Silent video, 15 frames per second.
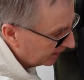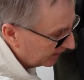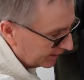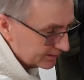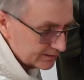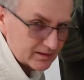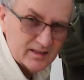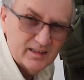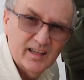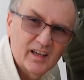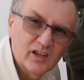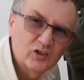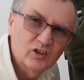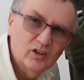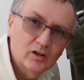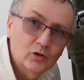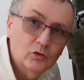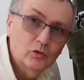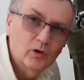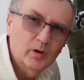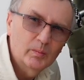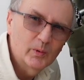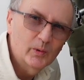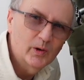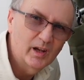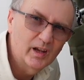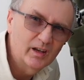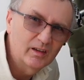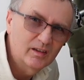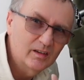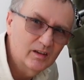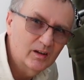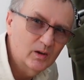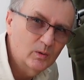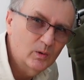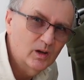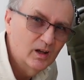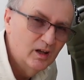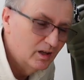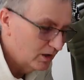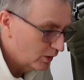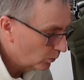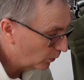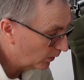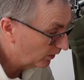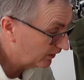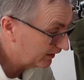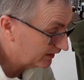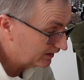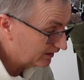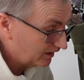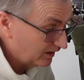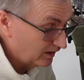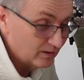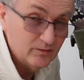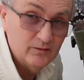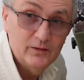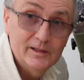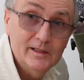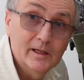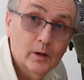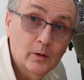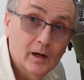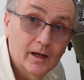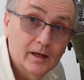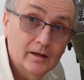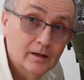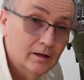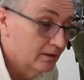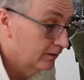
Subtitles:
It's attached to the tripod head, so, video head.